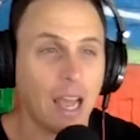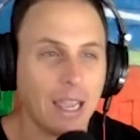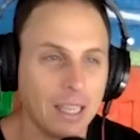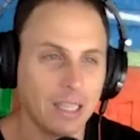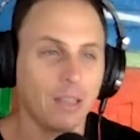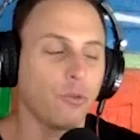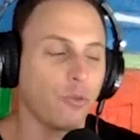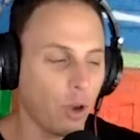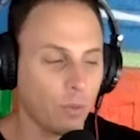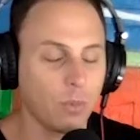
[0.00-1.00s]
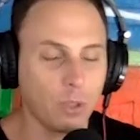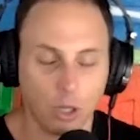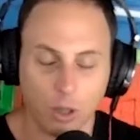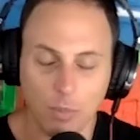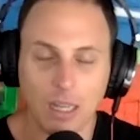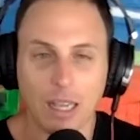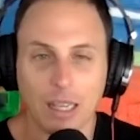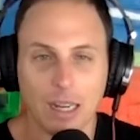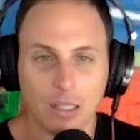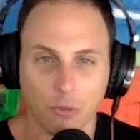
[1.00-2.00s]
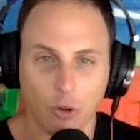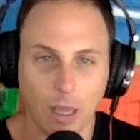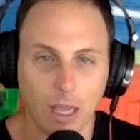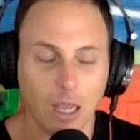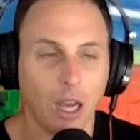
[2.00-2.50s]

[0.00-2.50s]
I eat from, you know, the meat I get is from a,